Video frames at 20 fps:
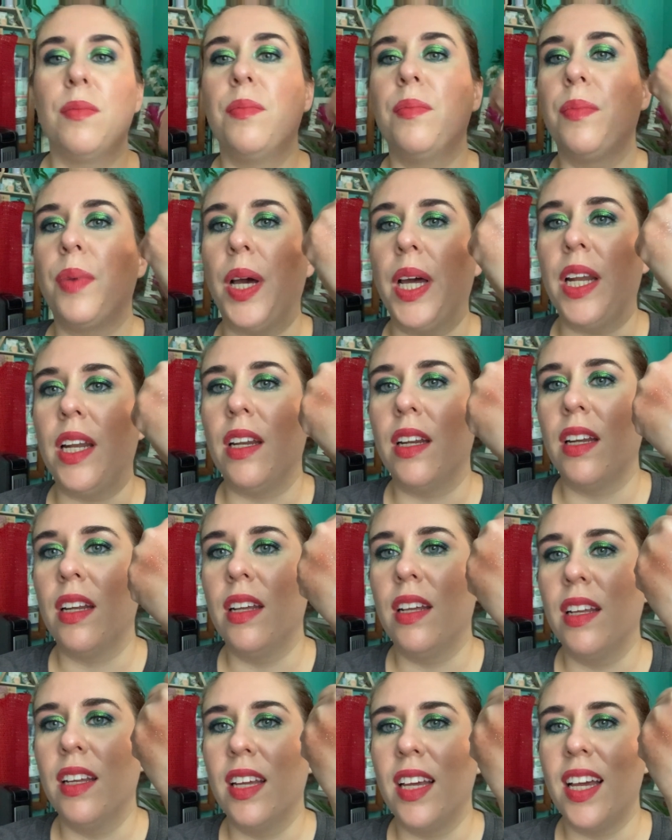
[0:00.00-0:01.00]
But
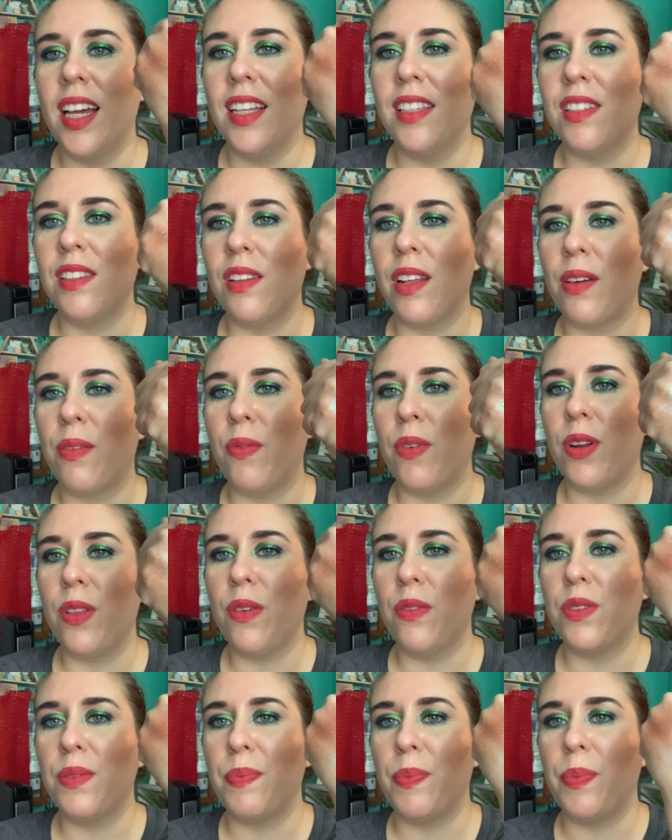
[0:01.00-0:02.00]
it's like one of
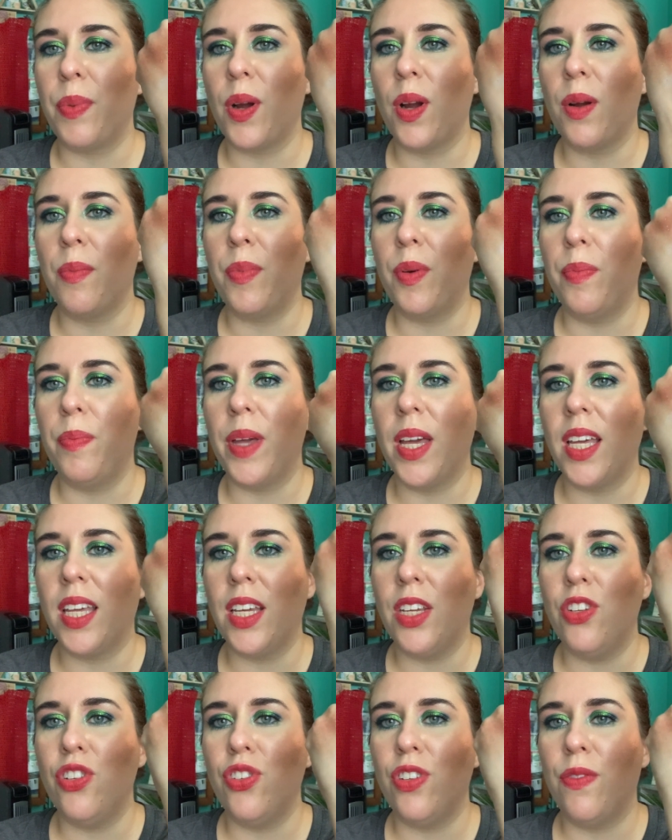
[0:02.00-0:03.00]
those purple
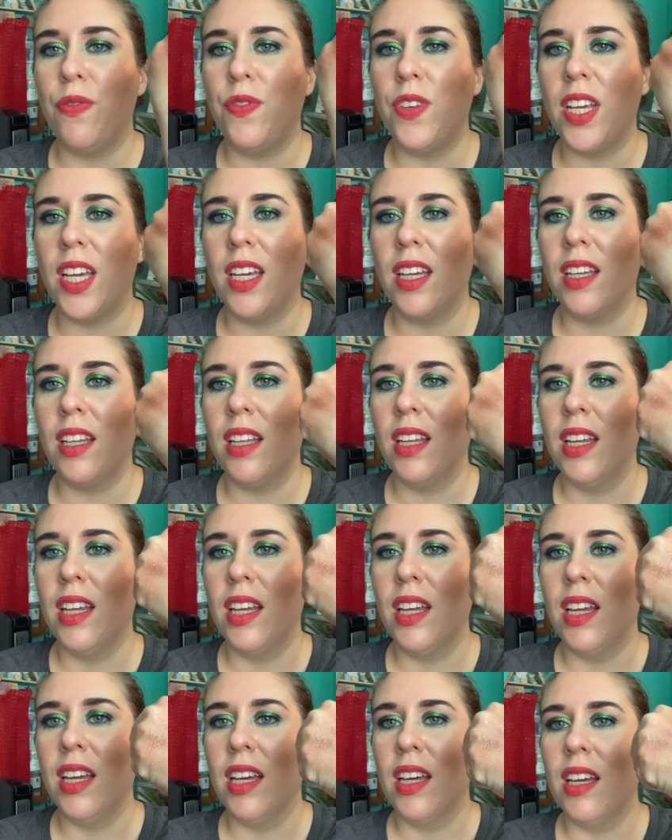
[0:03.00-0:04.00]
pinky shifting,
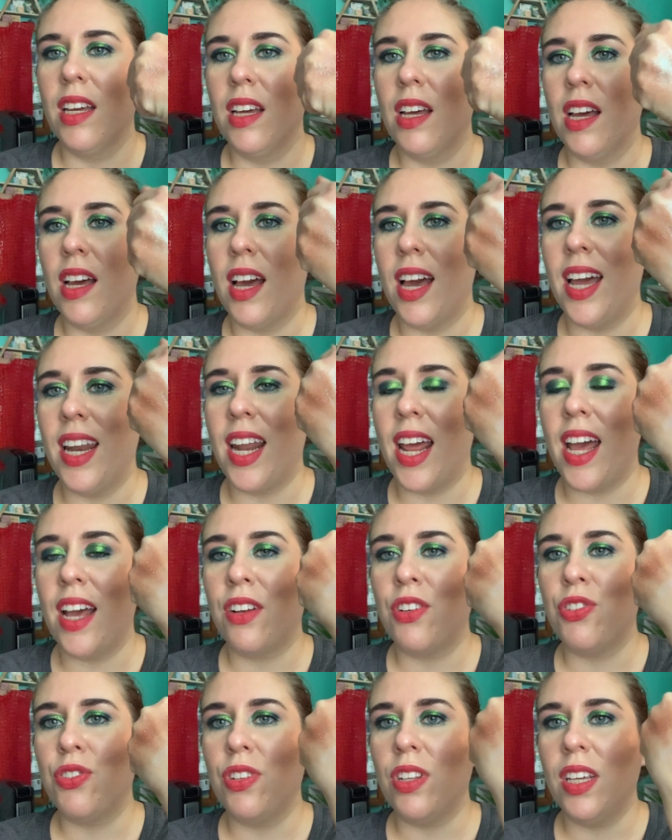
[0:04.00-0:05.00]
and
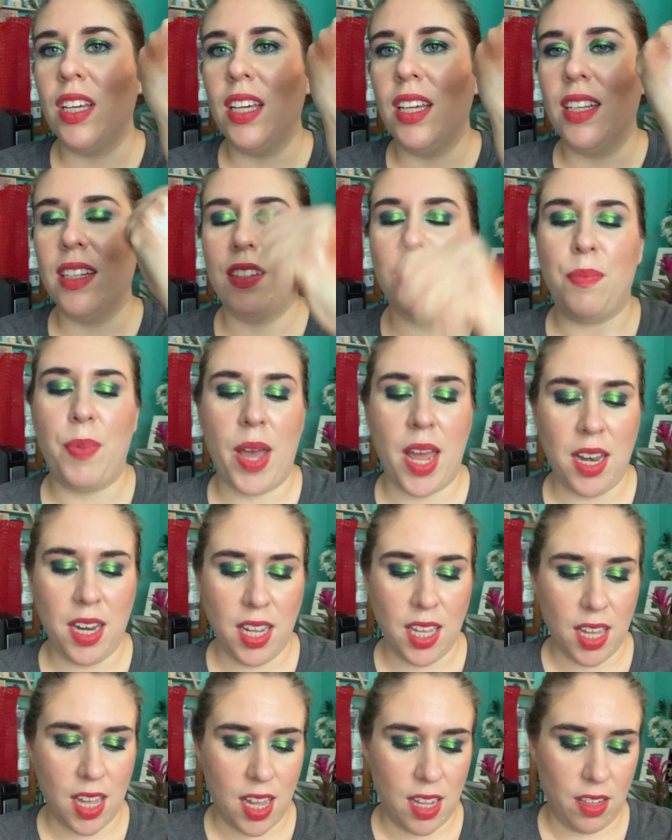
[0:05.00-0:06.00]
actually
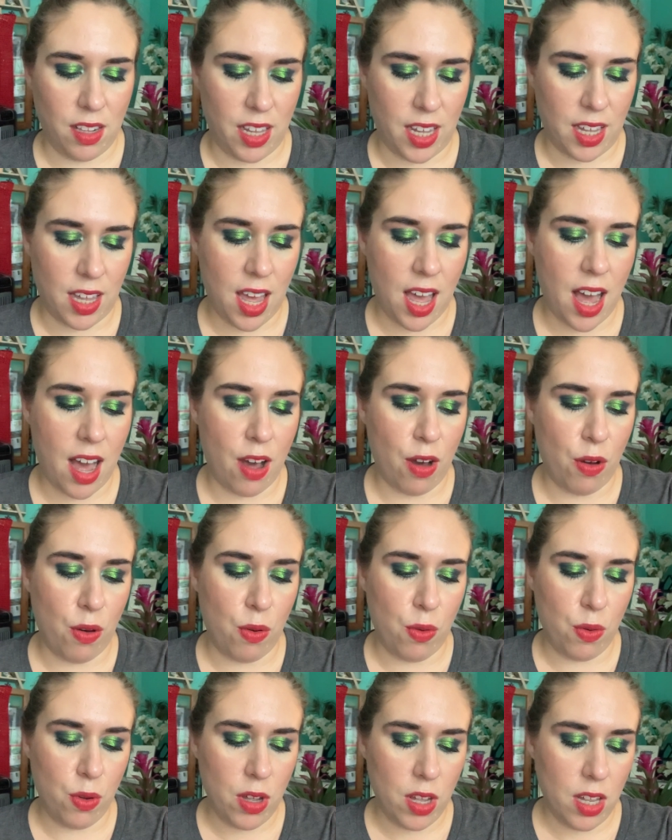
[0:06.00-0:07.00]
depending on like
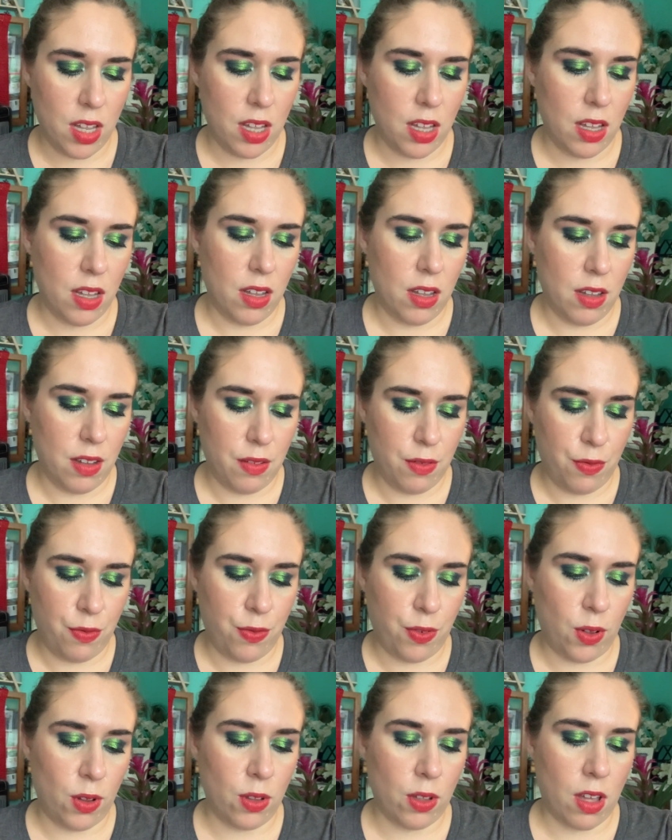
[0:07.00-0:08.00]
how
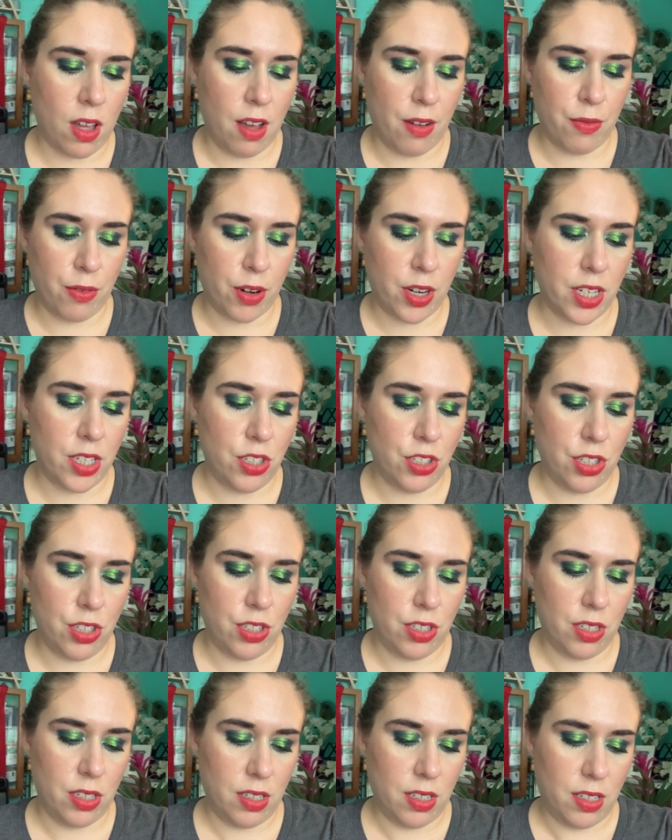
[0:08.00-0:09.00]
full
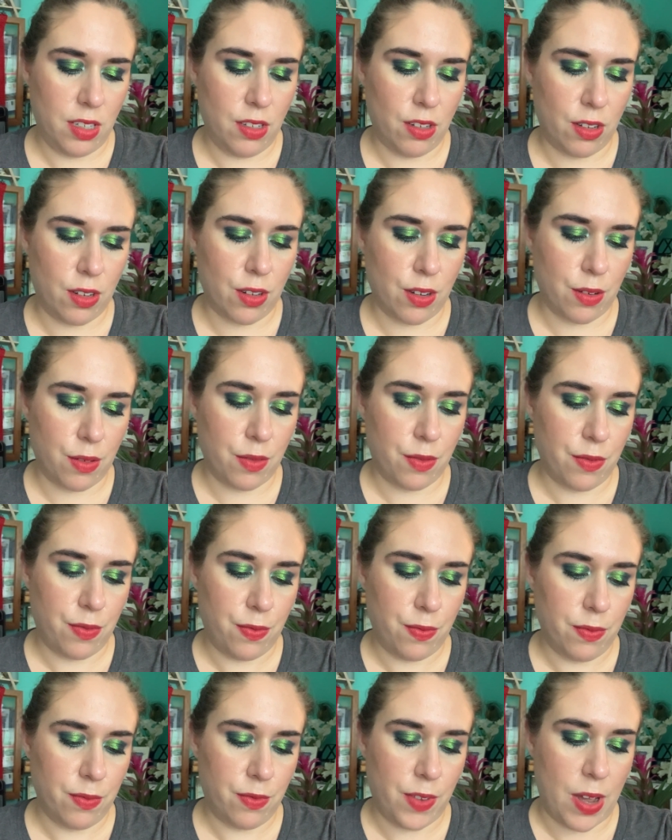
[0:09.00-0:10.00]
coverage your
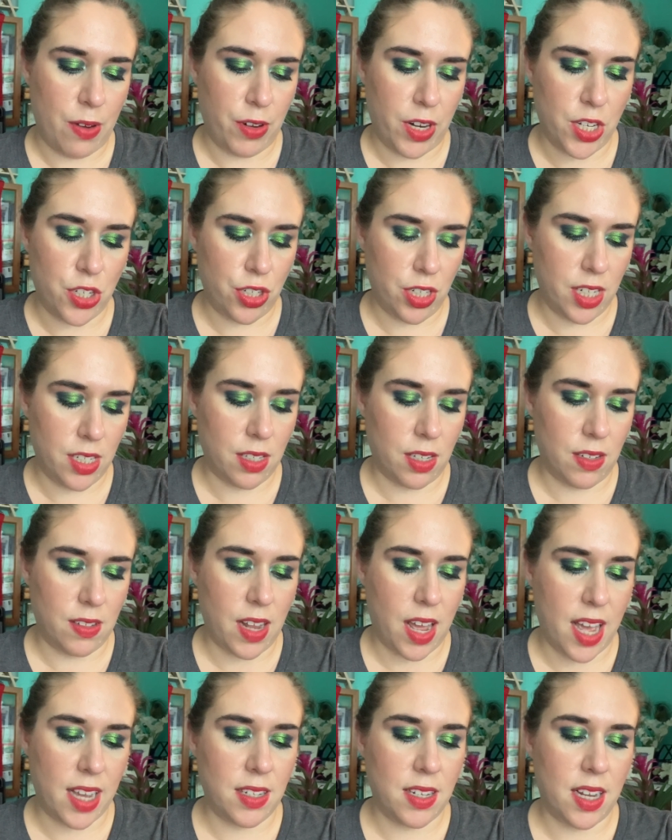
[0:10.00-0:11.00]
foundation is, because
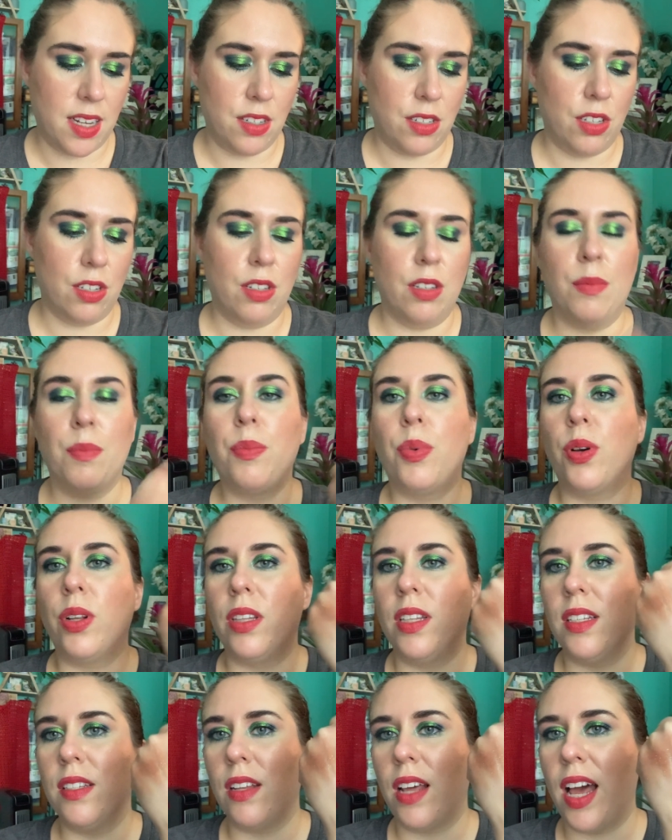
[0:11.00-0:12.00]
I tend to put
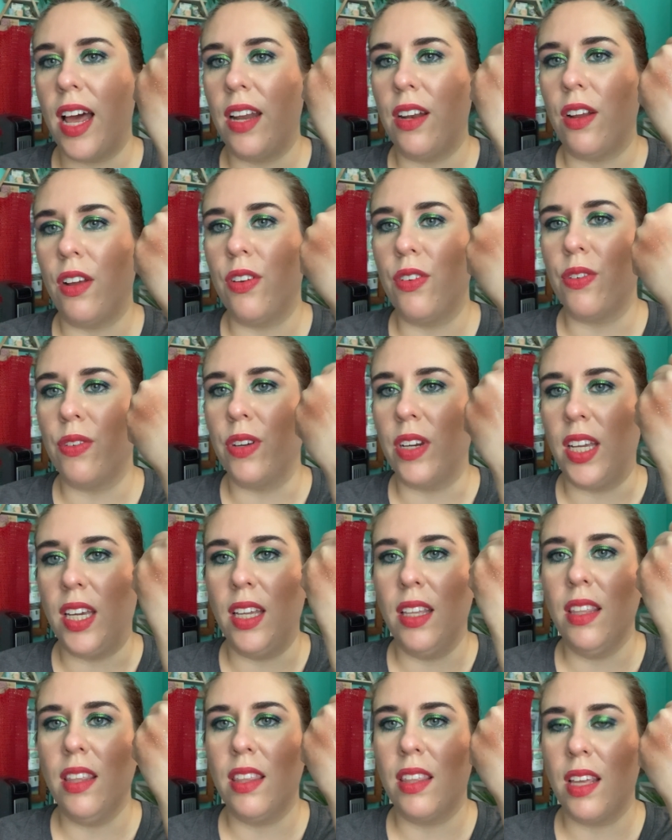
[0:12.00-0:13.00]
this on
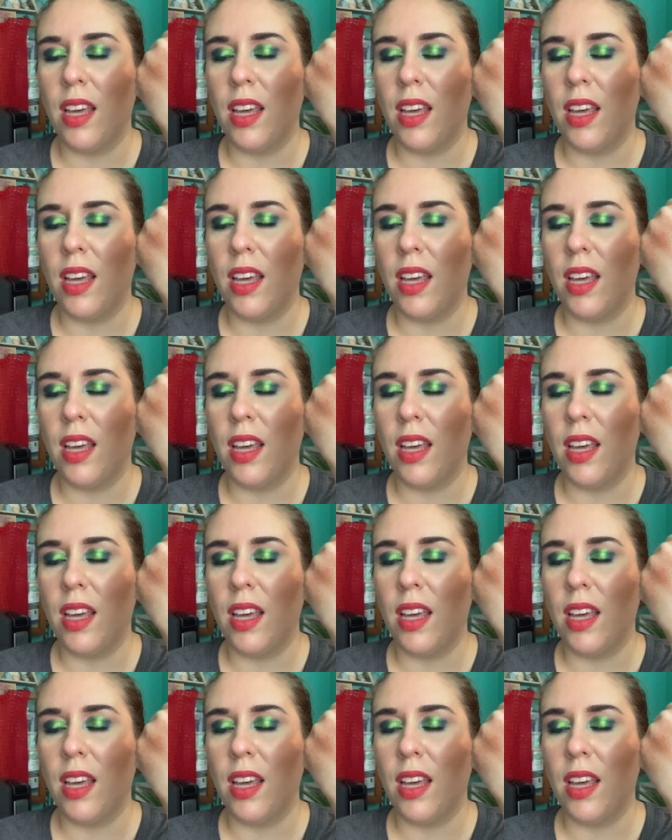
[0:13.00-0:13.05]
underneath.